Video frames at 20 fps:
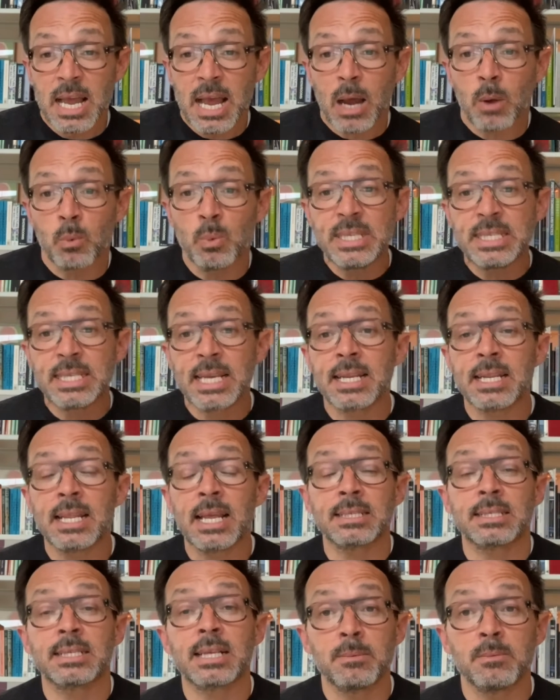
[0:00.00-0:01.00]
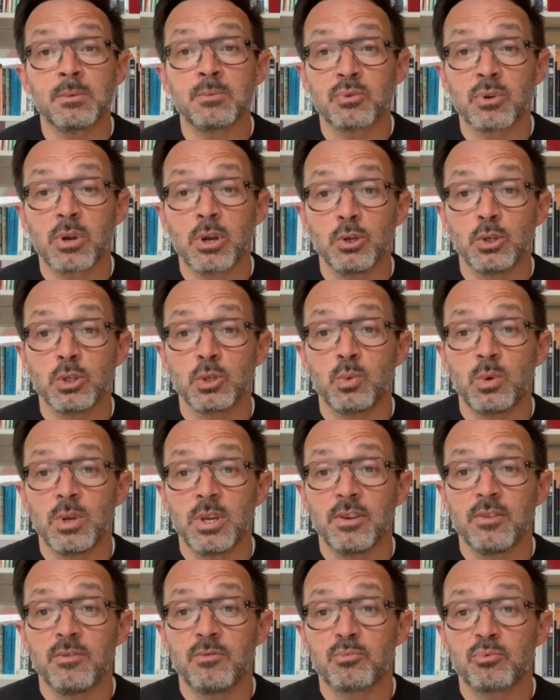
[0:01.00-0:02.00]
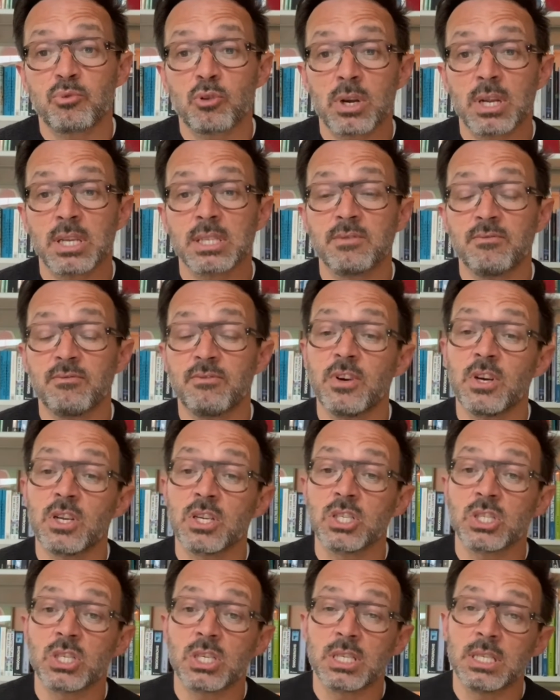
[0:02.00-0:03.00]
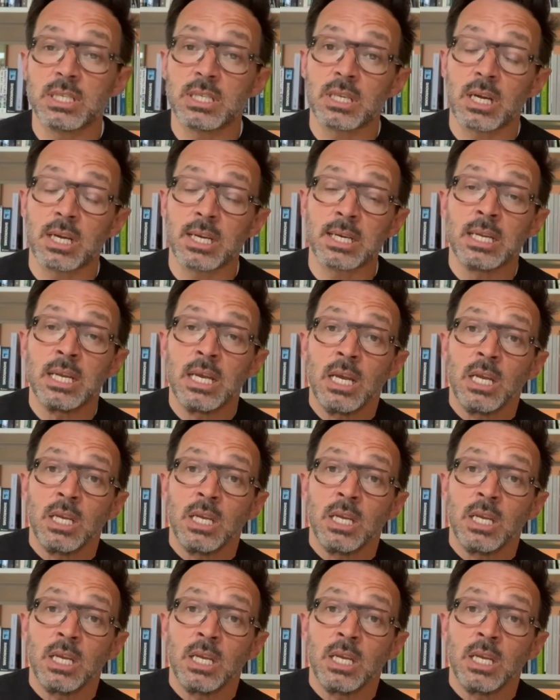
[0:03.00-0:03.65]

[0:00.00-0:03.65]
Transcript: And we take that same approach with product and furniture design.